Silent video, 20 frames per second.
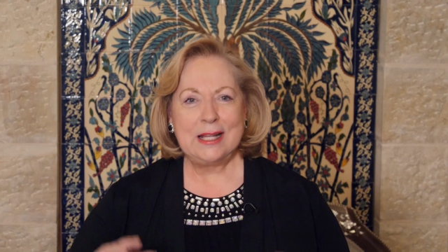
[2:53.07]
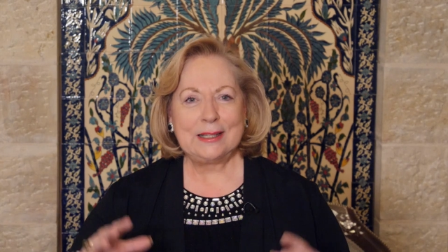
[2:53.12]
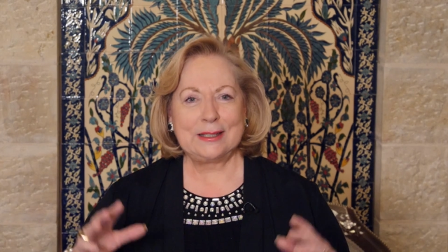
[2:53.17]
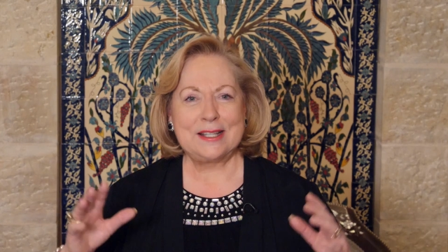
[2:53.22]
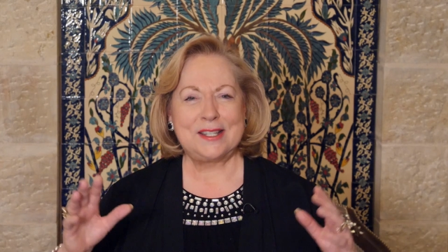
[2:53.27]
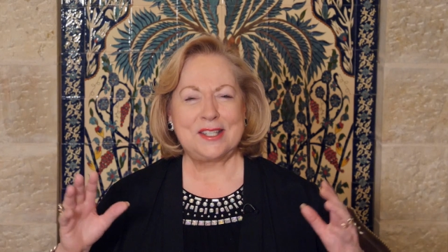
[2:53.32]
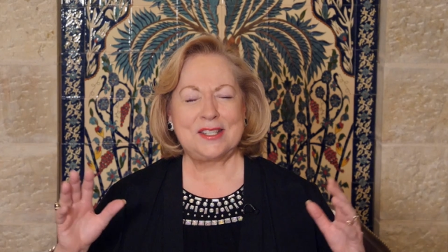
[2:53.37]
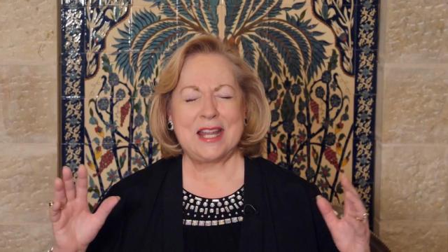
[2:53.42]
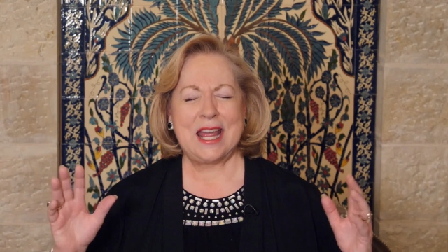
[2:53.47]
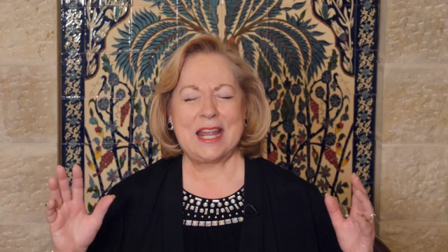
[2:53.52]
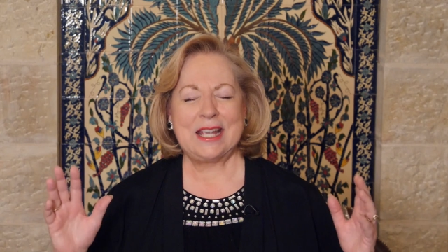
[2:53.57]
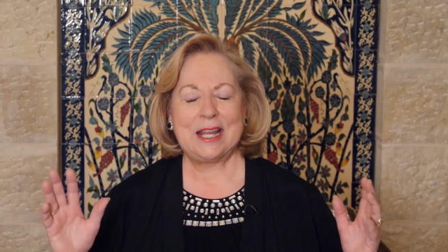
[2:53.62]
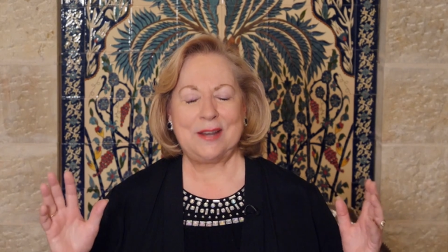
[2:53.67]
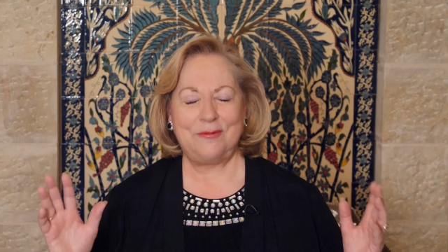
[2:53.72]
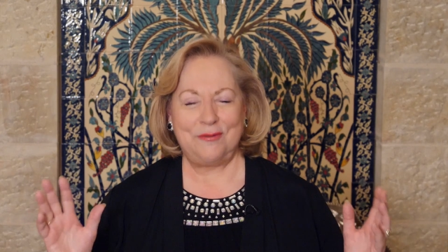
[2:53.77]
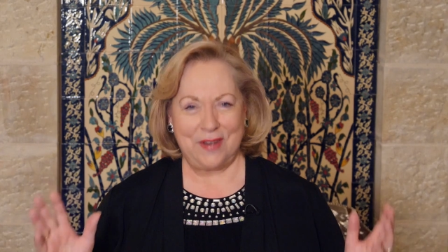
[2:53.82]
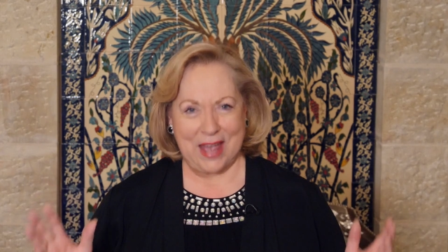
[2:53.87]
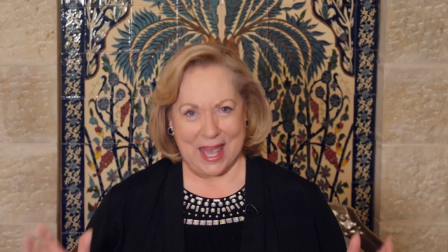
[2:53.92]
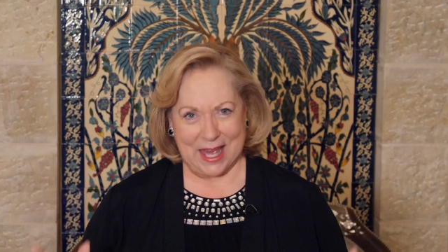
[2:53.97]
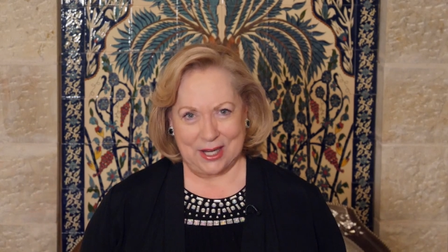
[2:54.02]
Let's take
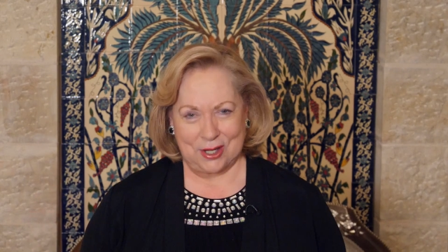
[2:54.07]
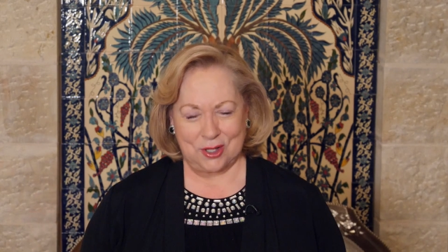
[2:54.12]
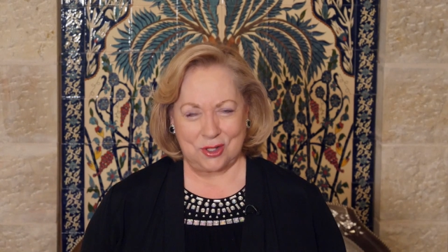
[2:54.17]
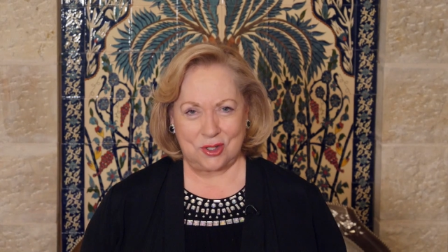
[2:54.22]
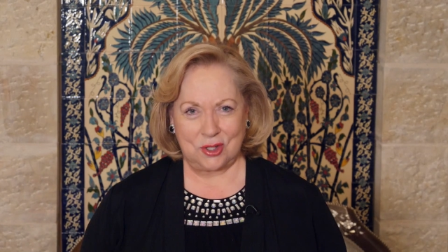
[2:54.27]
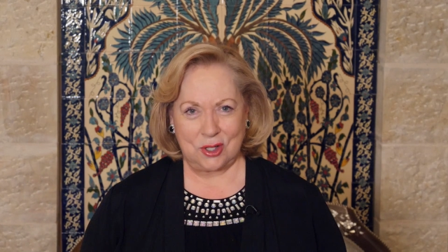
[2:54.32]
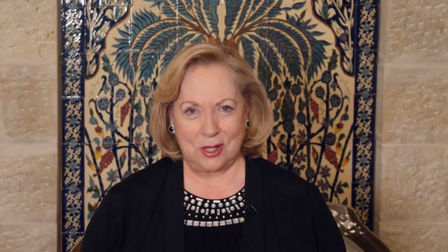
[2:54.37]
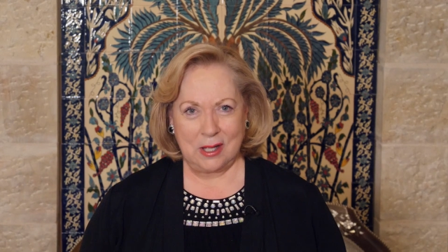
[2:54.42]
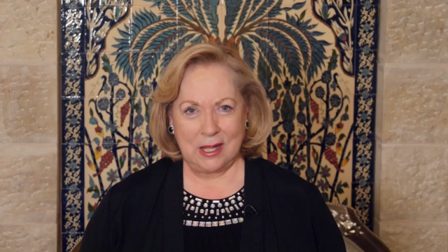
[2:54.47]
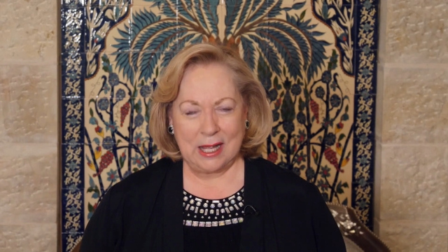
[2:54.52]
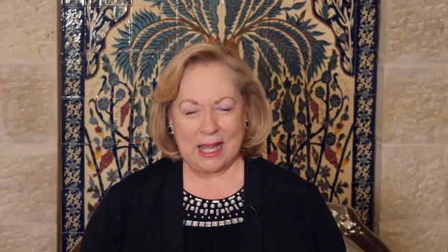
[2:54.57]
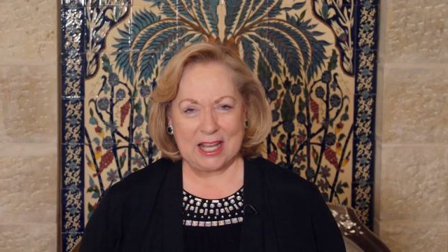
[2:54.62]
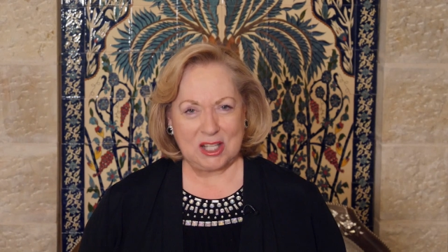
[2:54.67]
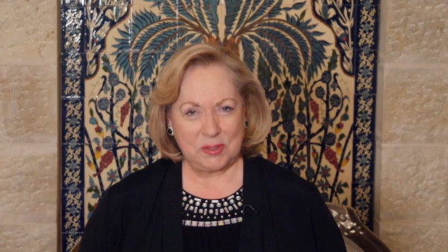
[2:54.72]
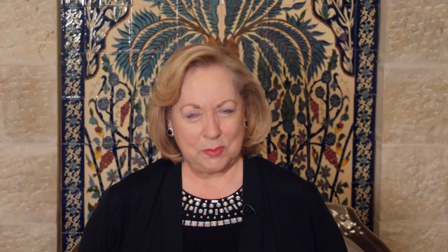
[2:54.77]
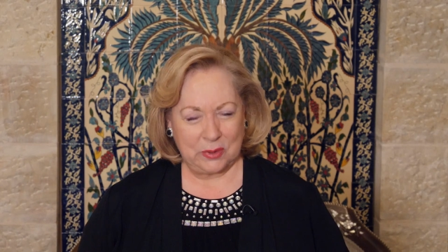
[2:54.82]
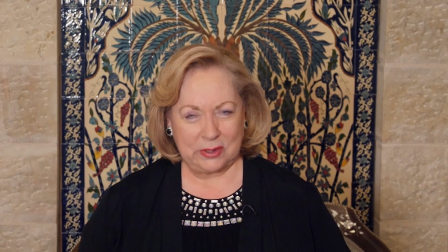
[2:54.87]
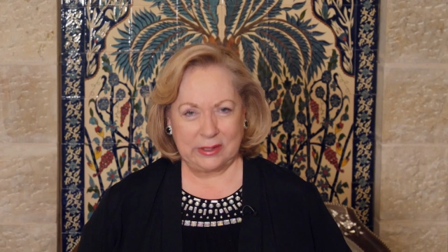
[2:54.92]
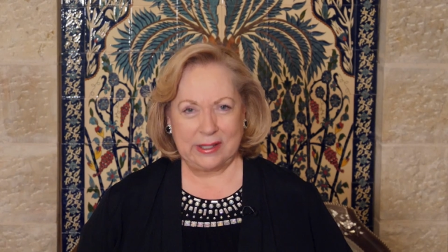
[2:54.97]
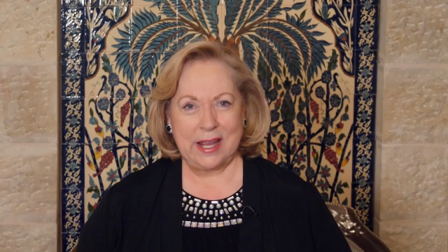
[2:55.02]
advantage as
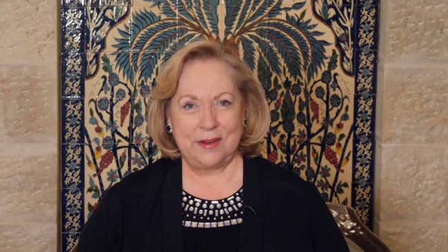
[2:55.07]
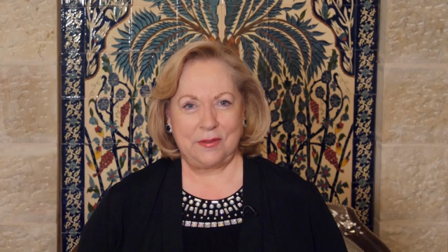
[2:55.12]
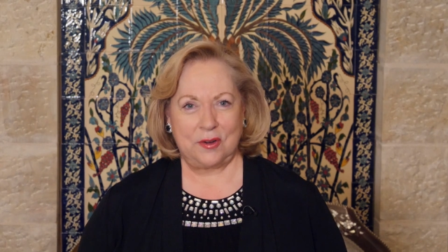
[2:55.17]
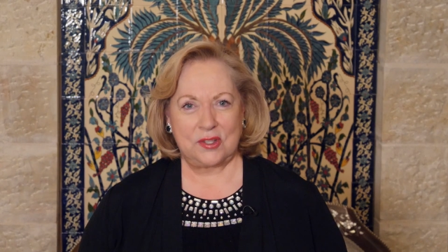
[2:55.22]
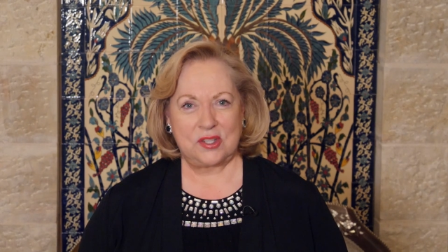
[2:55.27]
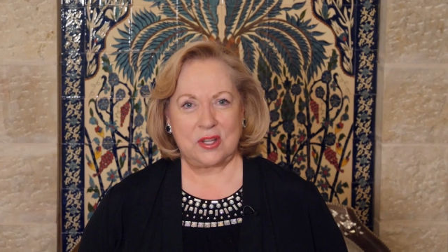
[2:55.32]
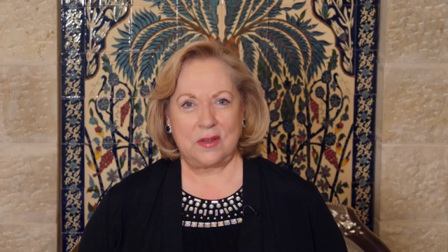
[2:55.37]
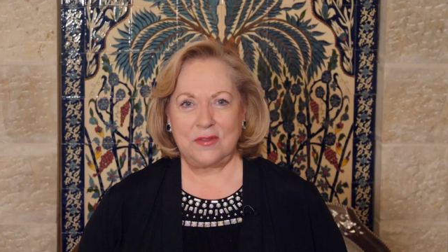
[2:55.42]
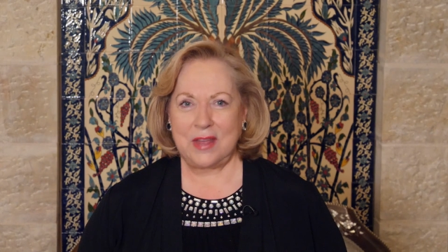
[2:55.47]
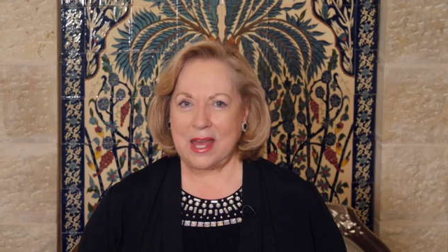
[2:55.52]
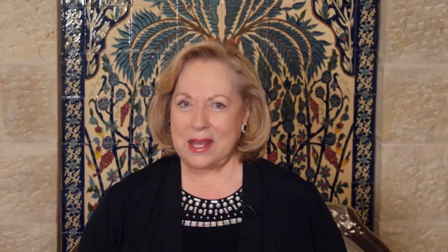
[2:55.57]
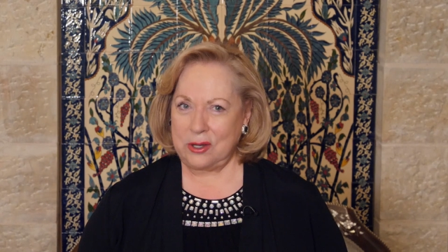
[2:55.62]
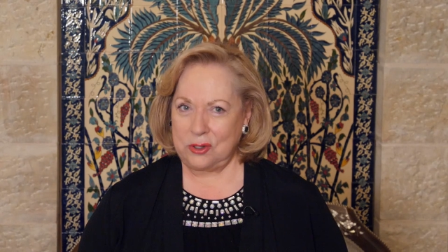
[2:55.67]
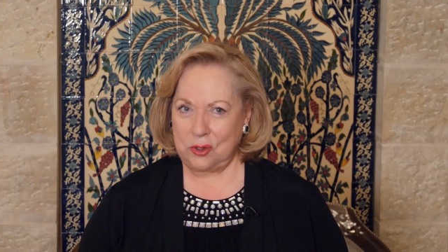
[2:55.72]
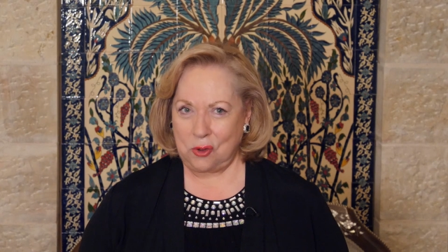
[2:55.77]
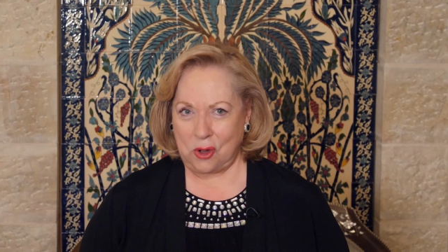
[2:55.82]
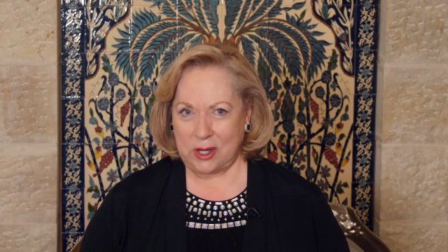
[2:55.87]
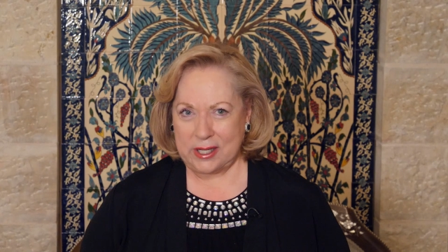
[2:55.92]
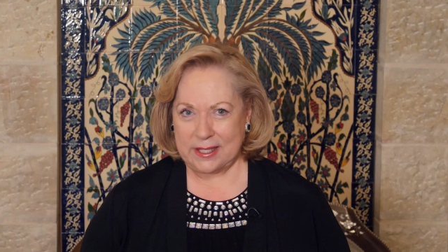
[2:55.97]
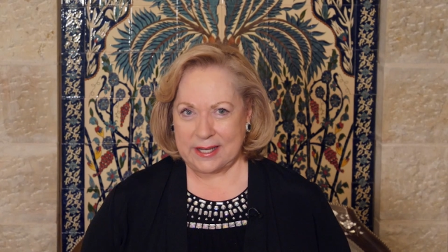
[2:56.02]
believers of that
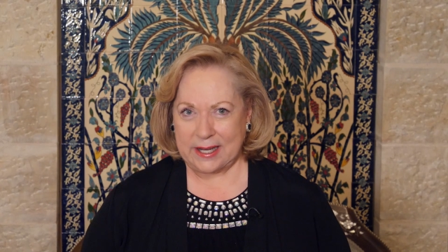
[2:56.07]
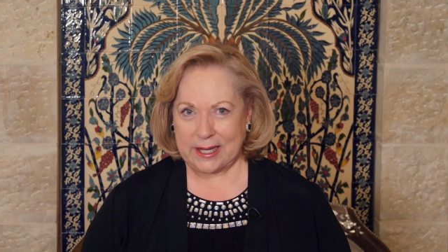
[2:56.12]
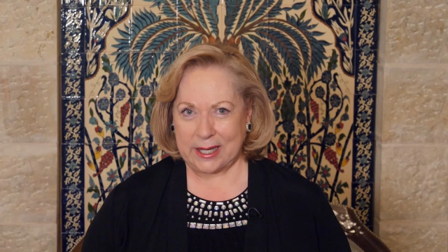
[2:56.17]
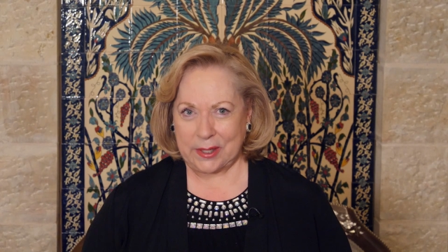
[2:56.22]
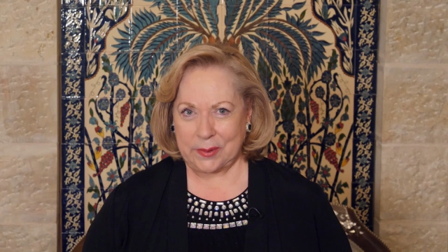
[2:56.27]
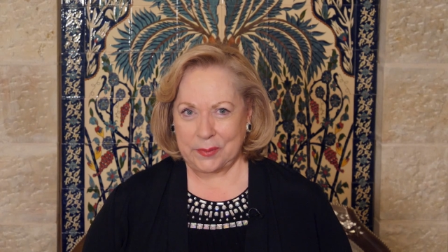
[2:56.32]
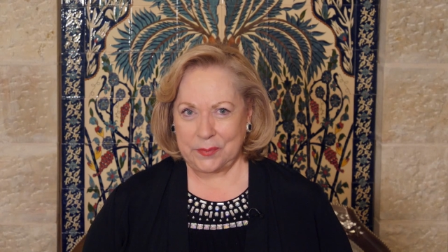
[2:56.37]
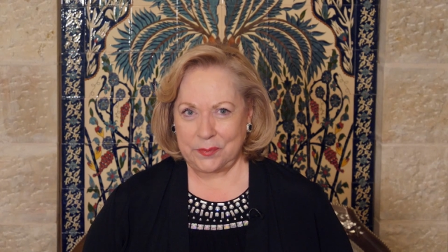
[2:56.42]
anointing.